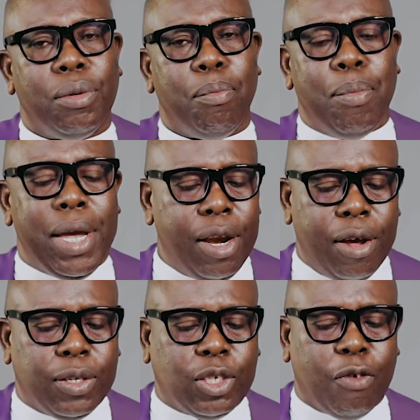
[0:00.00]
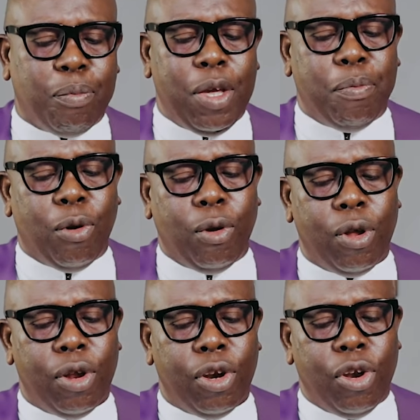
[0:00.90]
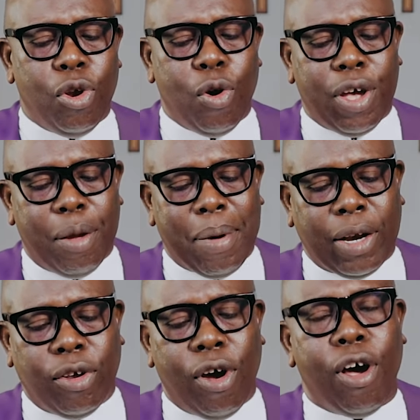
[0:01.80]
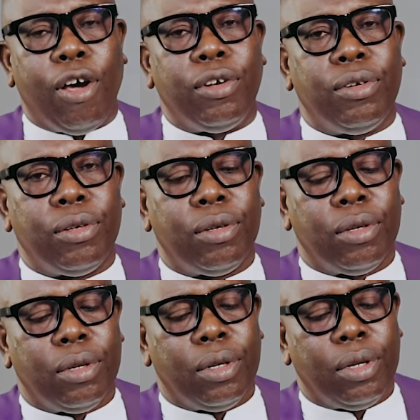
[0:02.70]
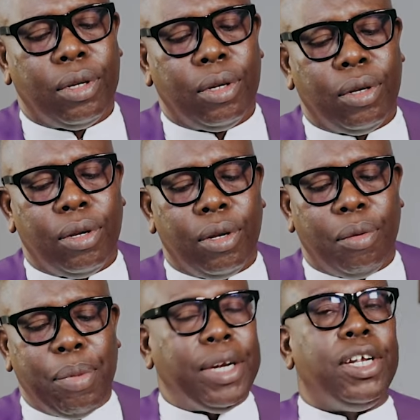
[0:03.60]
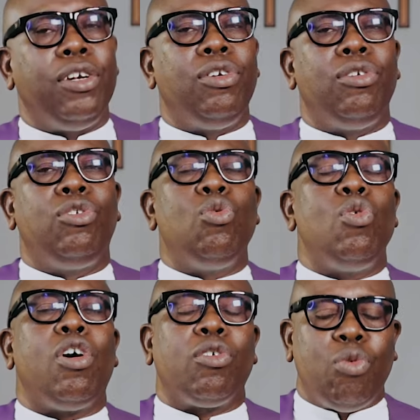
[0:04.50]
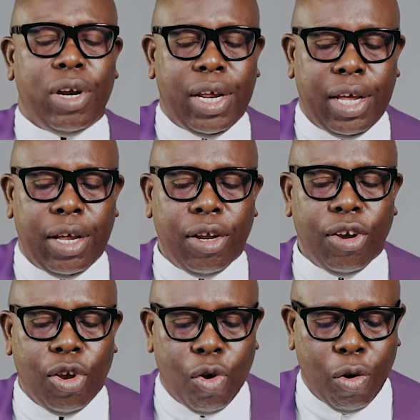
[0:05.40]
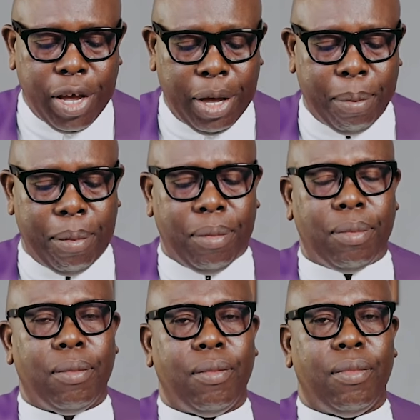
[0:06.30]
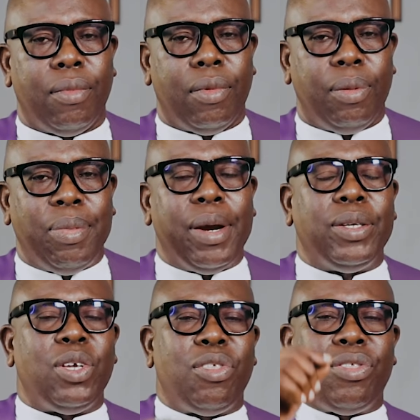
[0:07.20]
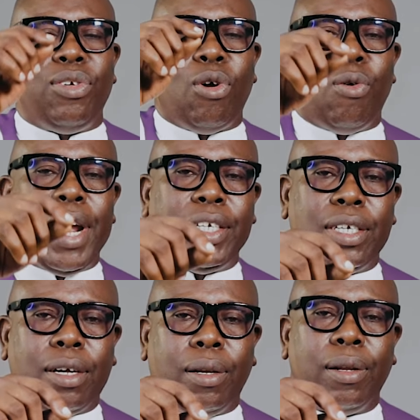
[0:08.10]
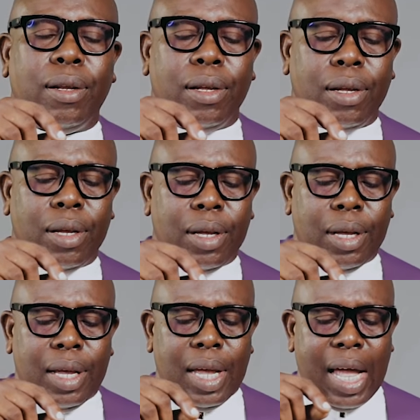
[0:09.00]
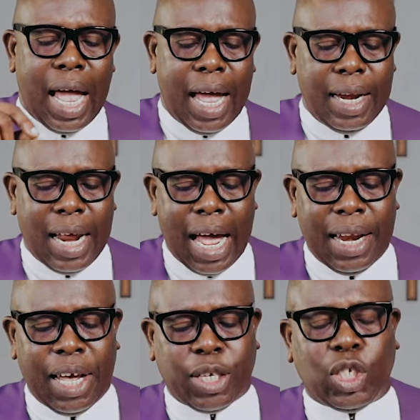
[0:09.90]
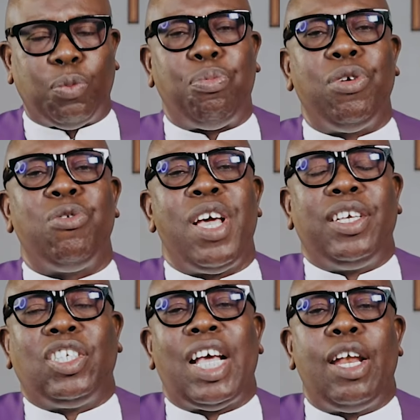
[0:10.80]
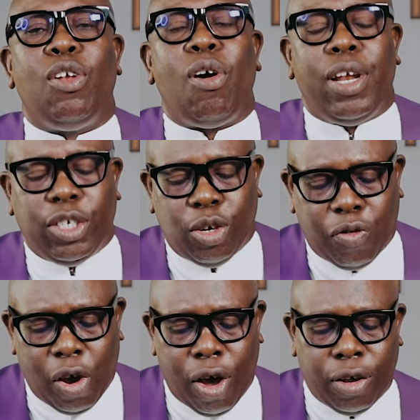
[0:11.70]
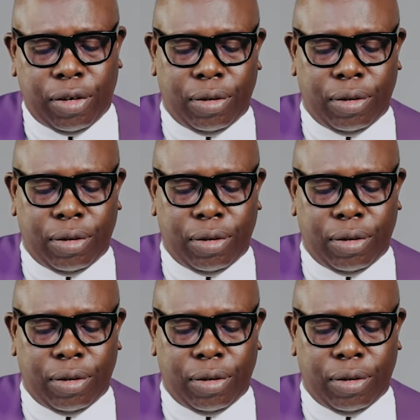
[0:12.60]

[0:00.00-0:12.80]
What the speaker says: Millions of people know about God, but they do not really know him. There is a theoretical and an experiential knowledge of God.